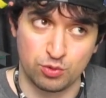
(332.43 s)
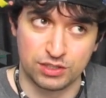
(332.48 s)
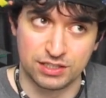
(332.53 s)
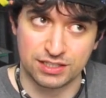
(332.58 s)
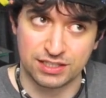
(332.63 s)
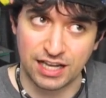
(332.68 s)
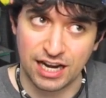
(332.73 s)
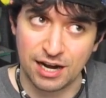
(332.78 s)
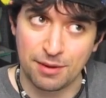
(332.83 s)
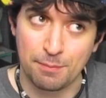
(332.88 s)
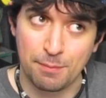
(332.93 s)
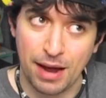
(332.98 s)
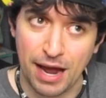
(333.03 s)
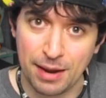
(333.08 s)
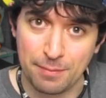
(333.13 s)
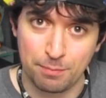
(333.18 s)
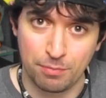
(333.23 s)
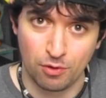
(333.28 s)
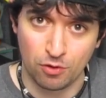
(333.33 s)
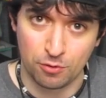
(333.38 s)
which is kind of
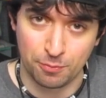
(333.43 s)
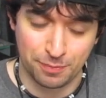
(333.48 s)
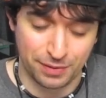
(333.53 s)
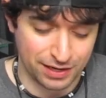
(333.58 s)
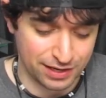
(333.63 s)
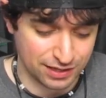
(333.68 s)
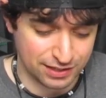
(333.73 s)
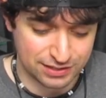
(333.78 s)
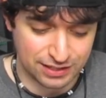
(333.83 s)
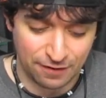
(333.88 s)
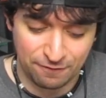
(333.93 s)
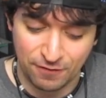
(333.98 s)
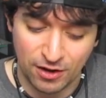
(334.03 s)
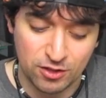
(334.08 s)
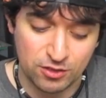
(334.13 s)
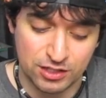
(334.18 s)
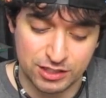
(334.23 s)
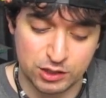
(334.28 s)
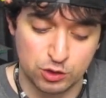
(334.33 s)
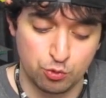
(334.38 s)
mind-blowing because I
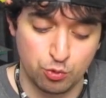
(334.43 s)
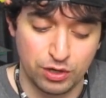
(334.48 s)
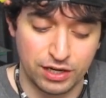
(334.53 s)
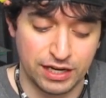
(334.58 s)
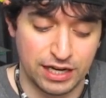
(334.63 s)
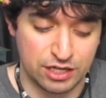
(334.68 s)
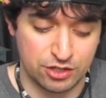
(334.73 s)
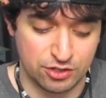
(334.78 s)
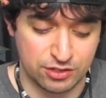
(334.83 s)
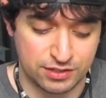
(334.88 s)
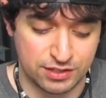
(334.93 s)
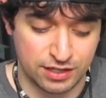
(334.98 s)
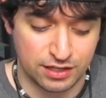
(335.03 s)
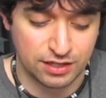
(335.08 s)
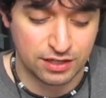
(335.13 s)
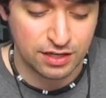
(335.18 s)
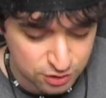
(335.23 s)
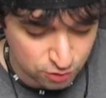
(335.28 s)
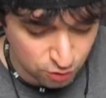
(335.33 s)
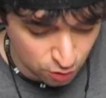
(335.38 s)
found this really
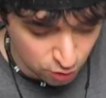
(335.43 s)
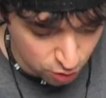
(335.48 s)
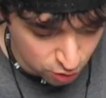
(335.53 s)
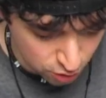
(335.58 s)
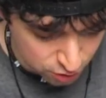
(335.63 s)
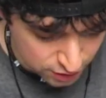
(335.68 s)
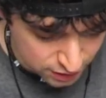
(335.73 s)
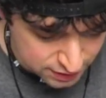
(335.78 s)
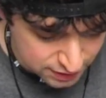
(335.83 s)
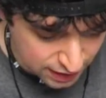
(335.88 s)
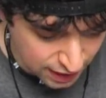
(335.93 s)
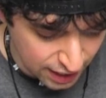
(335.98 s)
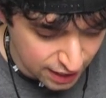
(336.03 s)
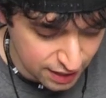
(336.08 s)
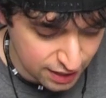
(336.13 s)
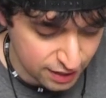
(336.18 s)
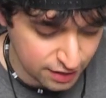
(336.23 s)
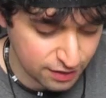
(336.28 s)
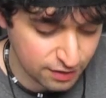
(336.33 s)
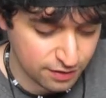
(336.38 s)
interesting. So this
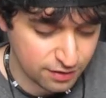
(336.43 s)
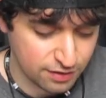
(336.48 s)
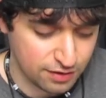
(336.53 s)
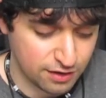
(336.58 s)
guy,